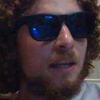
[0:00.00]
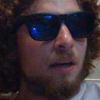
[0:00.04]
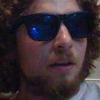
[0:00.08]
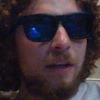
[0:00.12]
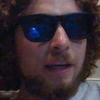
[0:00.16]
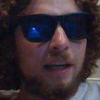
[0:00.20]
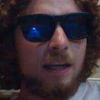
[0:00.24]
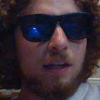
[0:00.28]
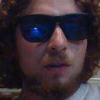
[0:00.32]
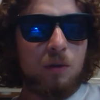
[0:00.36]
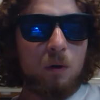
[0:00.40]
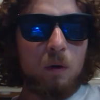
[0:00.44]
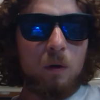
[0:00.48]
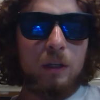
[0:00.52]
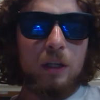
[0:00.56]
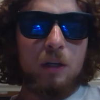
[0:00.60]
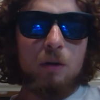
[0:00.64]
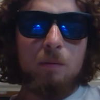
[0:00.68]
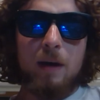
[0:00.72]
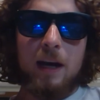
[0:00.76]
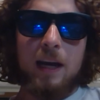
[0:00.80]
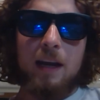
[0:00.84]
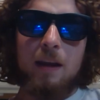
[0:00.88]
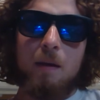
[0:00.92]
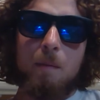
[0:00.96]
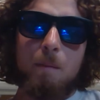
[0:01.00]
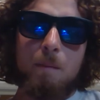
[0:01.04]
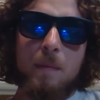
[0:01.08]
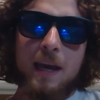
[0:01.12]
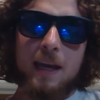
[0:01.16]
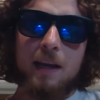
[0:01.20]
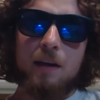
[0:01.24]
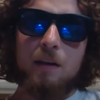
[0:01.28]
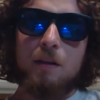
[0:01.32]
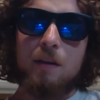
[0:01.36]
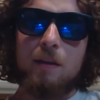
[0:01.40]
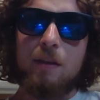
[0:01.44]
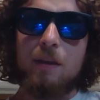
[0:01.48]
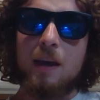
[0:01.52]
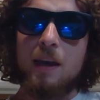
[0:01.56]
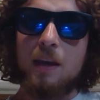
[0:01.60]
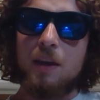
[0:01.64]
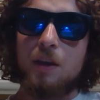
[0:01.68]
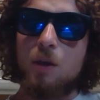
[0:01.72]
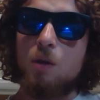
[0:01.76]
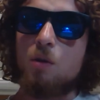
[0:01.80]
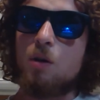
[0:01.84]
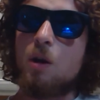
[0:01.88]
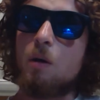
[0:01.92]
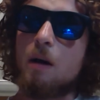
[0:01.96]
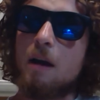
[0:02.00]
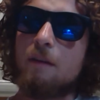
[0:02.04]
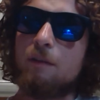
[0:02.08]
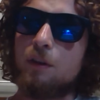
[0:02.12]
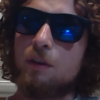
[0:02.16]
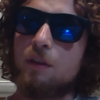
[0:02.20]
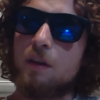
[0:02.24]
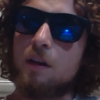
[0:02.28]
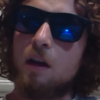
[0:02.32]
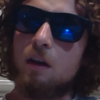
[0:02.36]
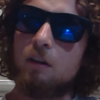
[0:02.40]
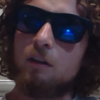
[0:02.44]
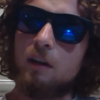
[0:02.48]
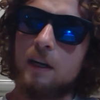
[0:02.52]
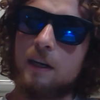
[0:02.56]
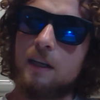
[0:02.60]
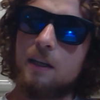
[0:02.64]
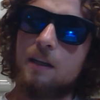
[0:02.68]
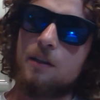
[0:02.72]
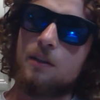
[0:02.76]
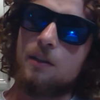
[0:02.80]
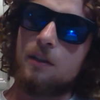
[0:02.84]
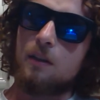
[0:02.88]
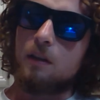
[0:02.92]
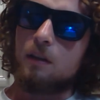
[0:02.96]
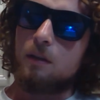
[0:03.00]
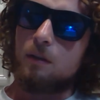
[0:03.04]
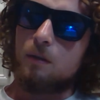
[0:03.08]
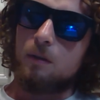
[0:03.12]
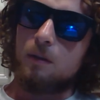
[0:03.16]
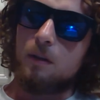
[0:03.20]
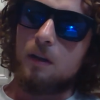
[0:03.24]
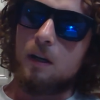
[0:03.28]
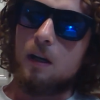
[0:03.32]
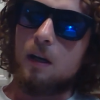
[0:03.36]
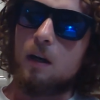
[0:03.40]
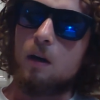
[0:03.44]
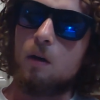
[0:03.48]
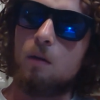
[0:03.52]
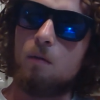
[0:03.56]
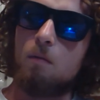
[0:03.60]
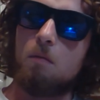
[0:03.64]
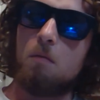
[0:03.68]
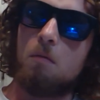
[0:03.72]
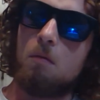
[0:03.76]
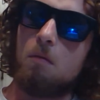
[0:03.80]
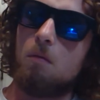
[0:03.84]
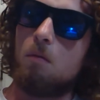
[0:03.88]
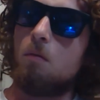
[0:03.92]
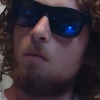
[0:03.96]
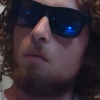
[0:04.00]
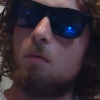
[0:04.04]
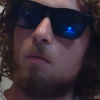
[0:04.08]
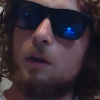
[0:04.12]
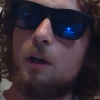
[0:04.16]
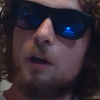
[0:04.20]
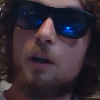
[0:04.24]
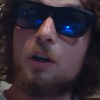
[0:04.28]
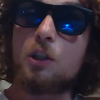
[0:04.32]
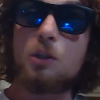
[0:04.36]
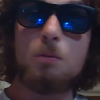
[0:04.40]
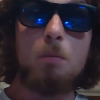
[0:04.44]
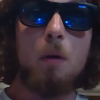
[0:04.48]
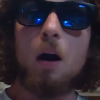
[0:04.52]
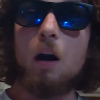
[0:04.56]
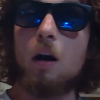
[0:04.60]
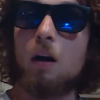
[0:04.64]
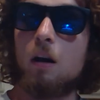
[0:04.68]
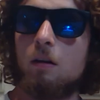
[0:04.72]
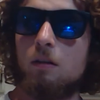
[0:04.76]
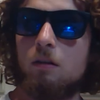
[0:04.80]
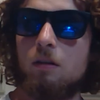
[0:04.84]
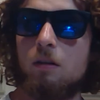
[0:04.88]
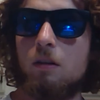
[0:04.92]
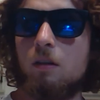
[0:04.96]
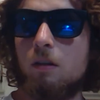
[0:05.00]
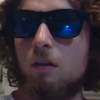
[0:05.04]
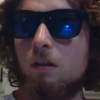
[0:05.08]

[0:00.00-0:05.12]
how they control you, by making you think you know everything already. So you're smart.